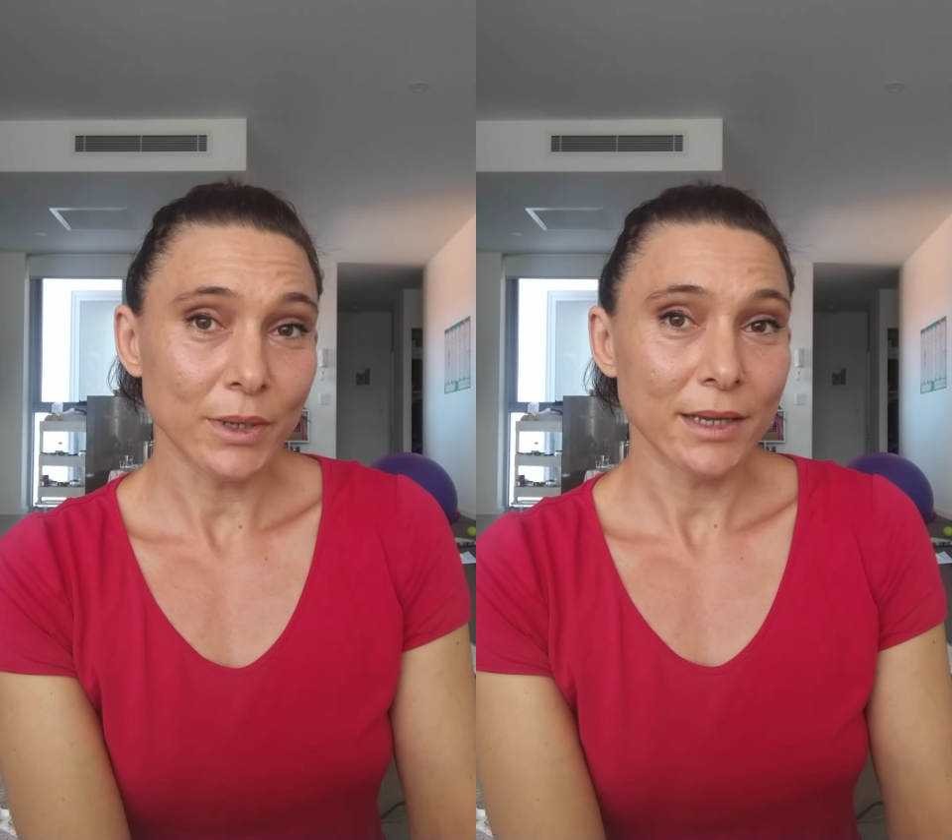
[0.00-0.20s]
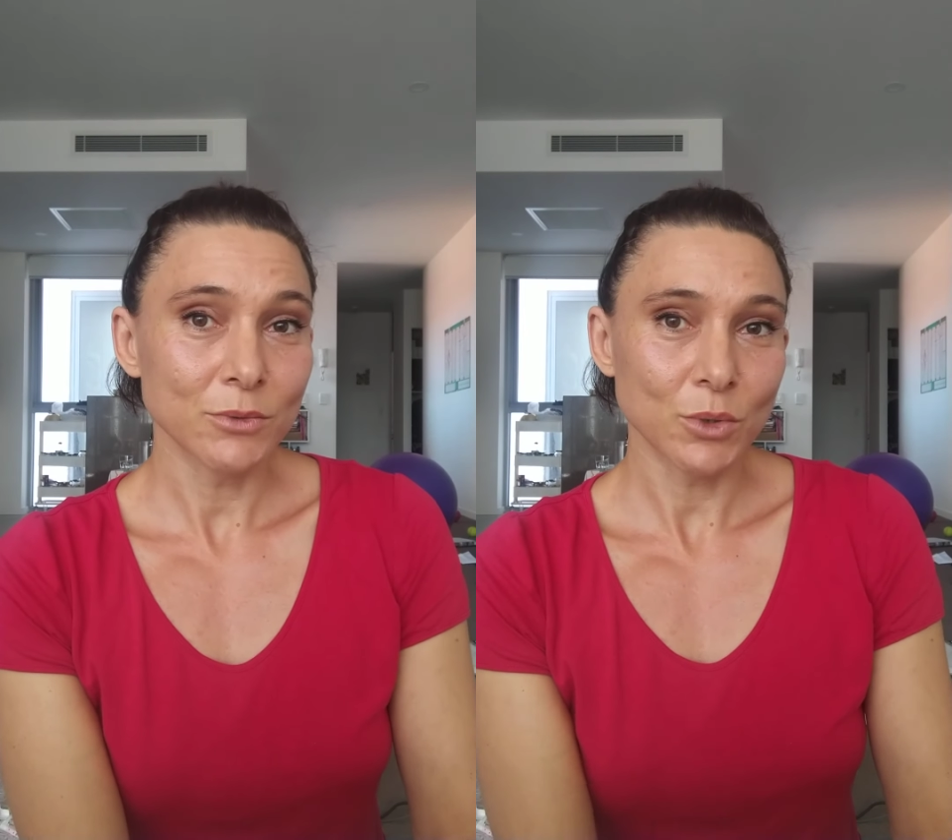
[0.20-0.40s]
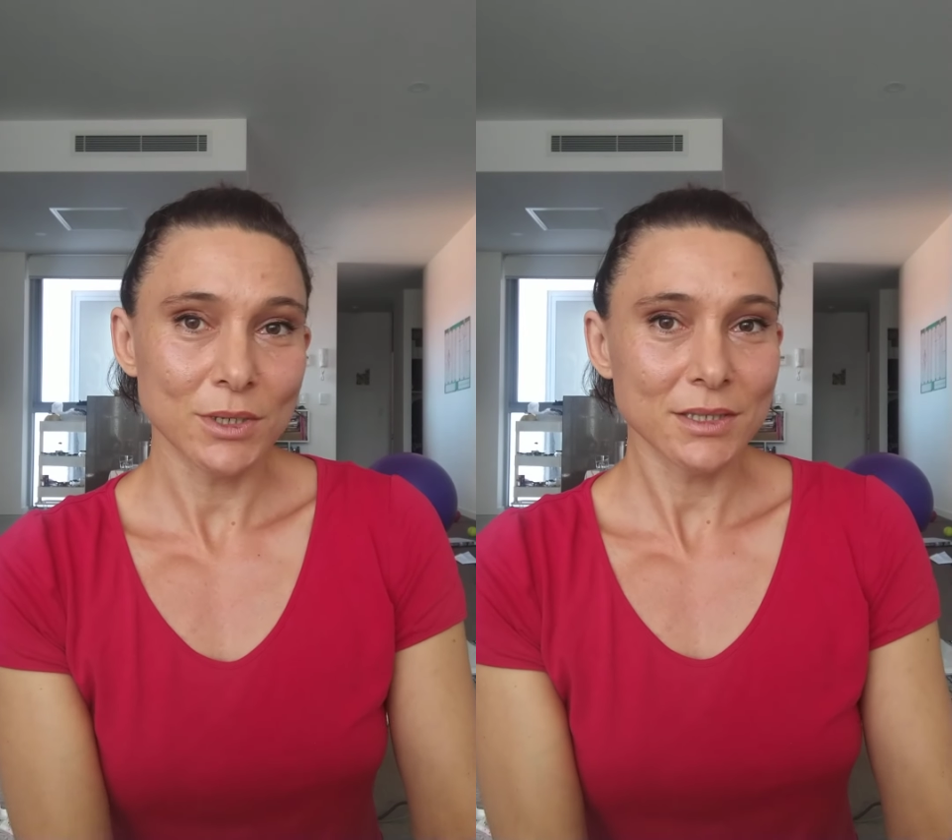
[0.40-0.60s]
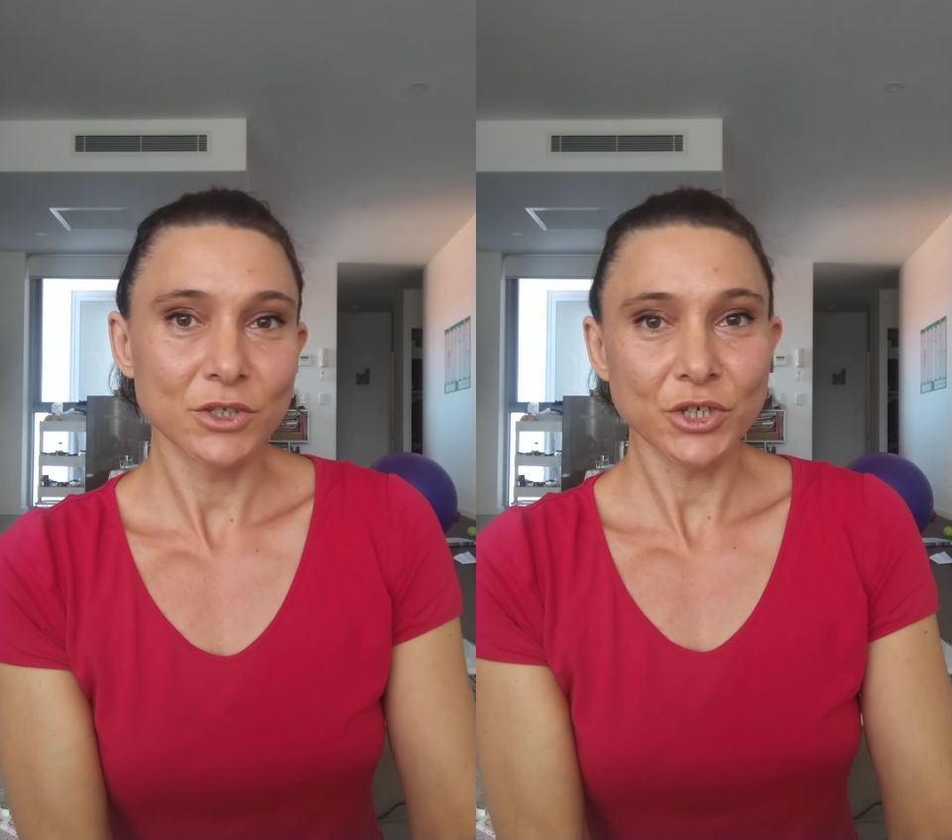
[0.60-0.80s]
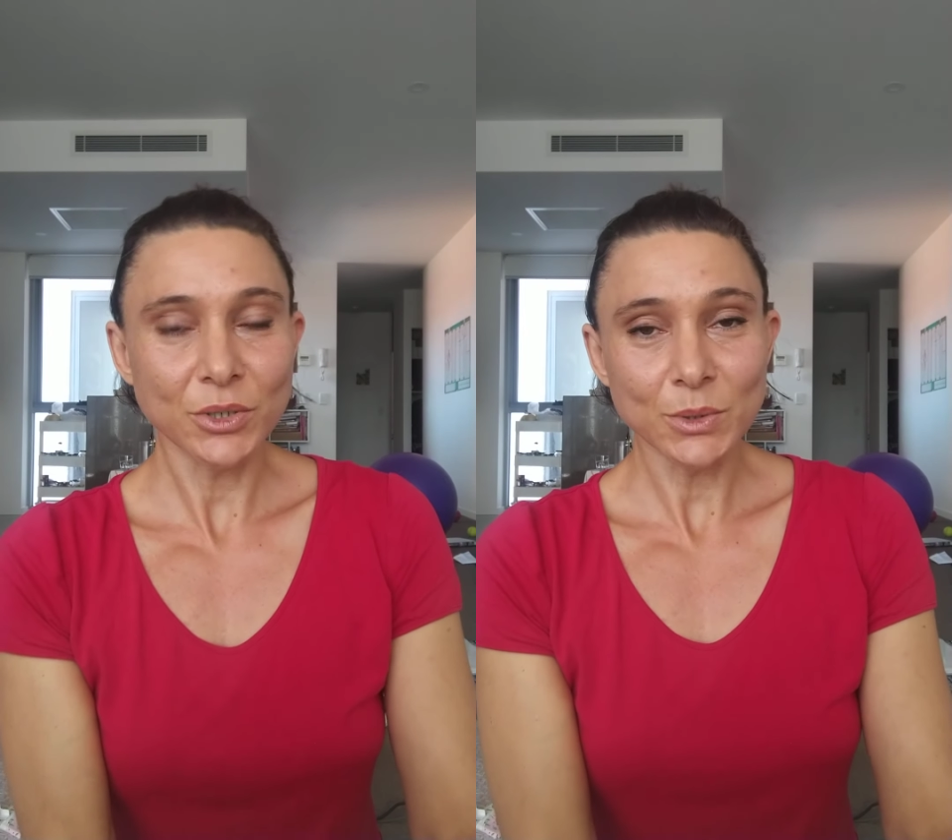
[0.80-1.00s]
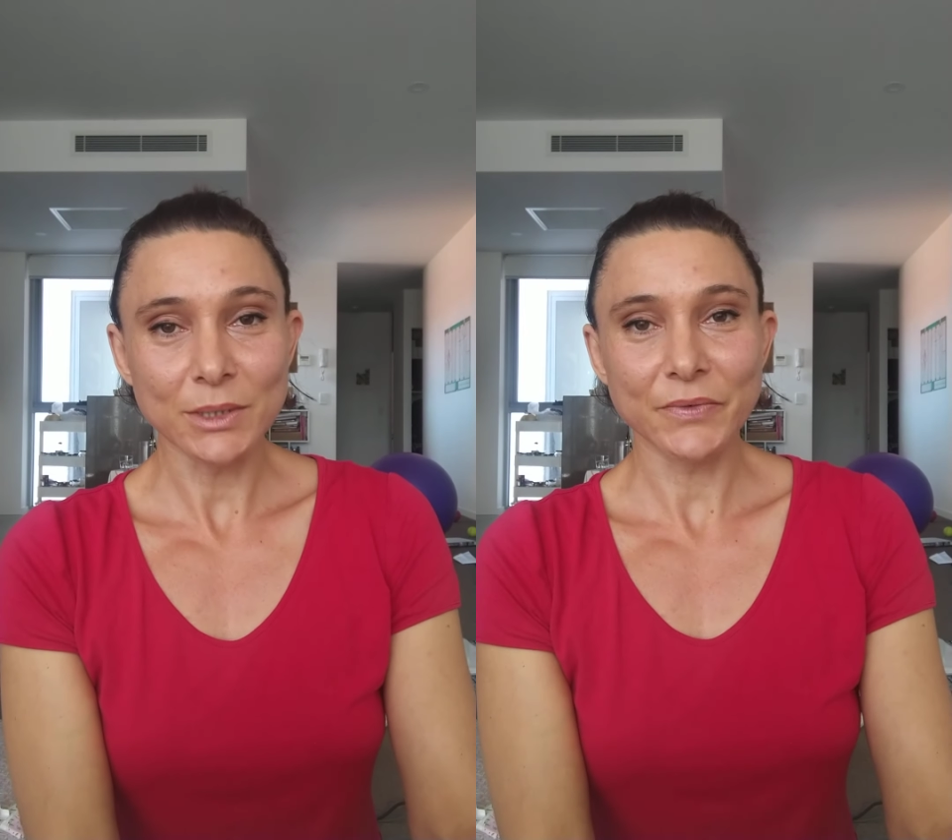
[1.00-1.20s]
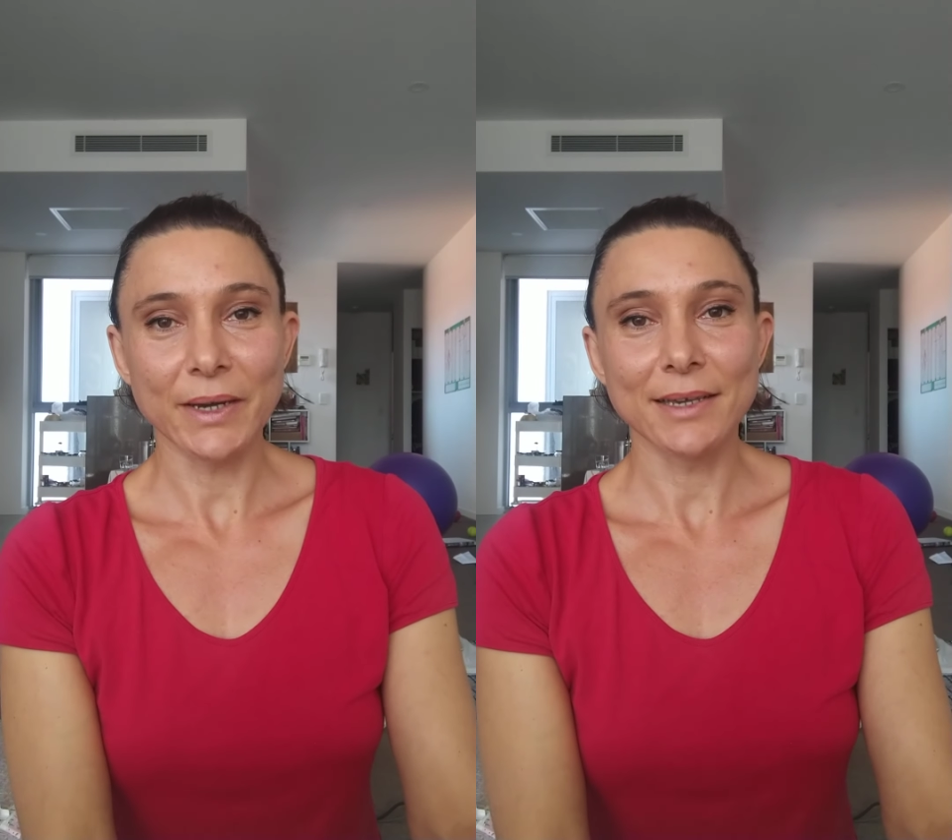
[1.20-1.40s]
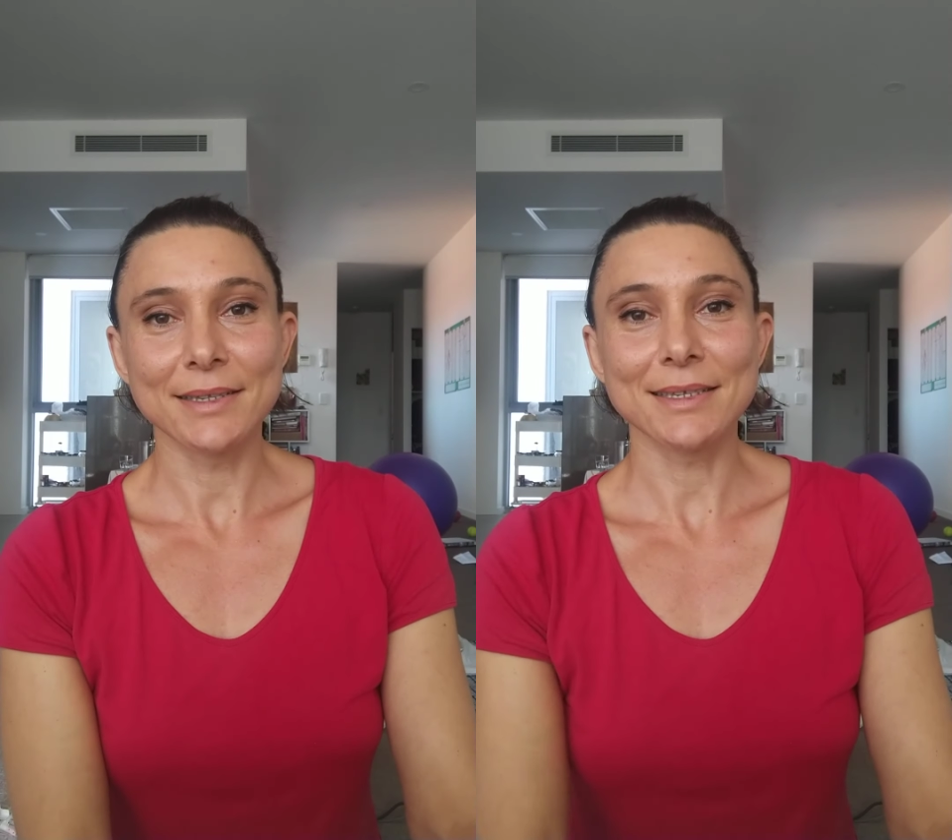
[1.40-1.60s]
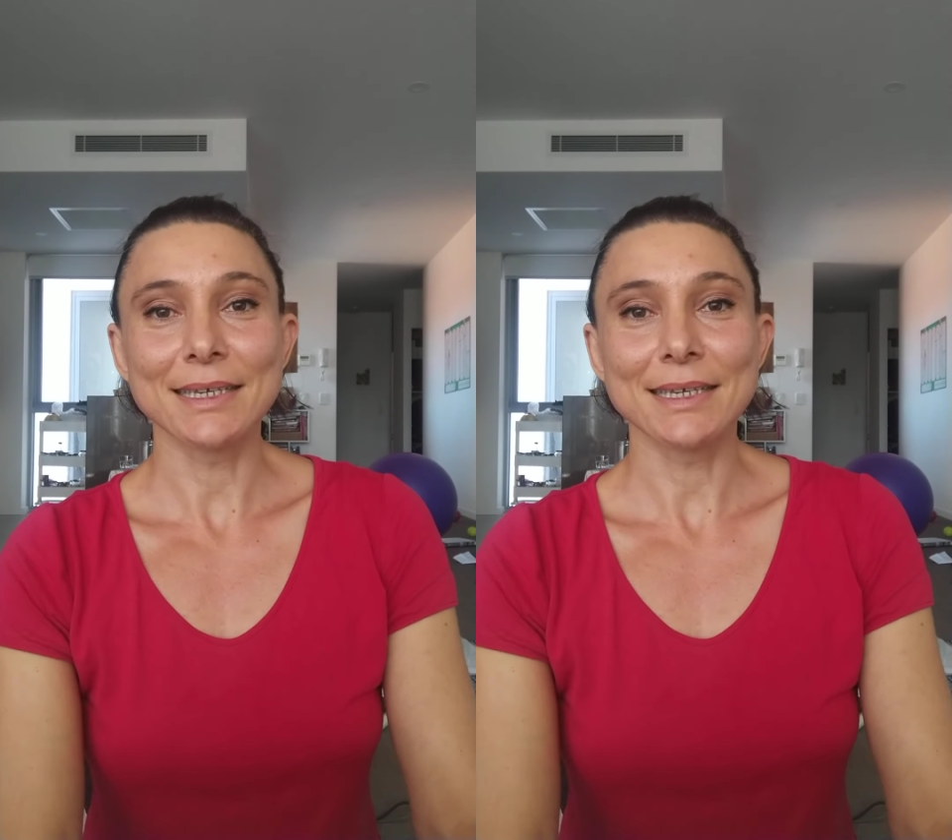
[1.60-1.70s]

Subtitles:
and what is the general advice,